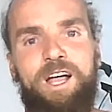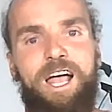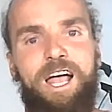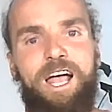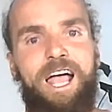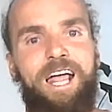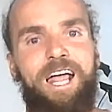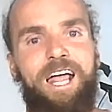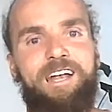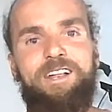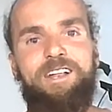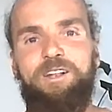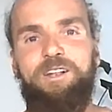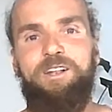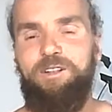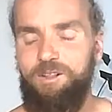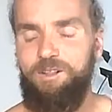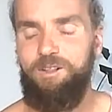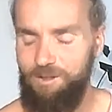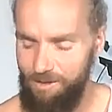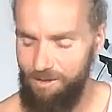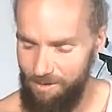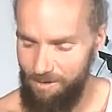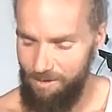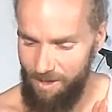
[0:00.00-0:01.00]
And
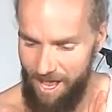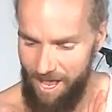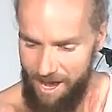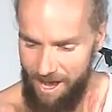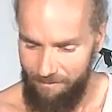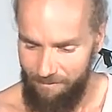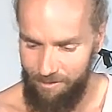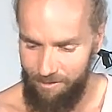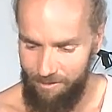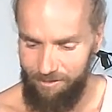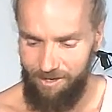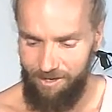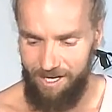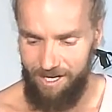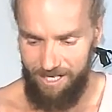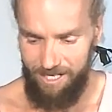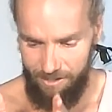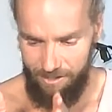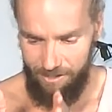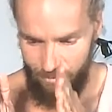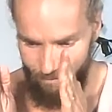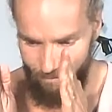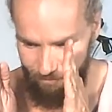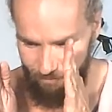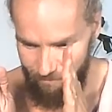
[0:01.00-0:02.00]
everything that
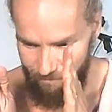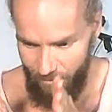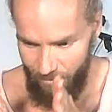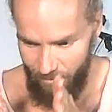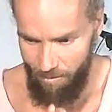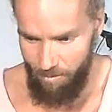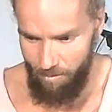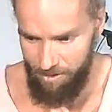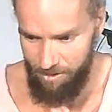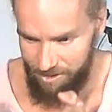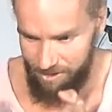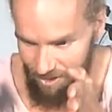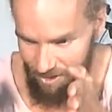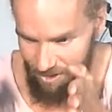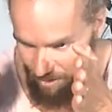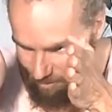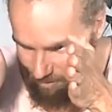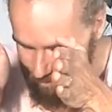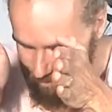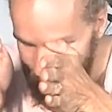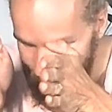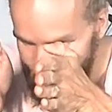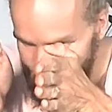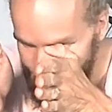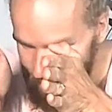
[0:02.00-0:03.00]
you focus on
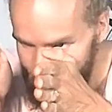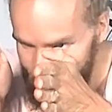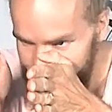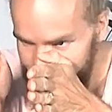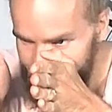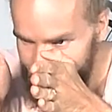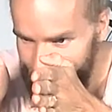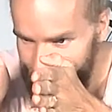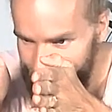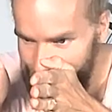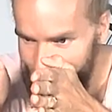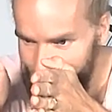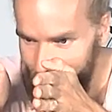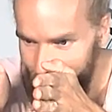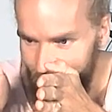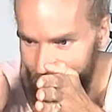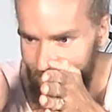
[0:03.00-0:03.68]
will become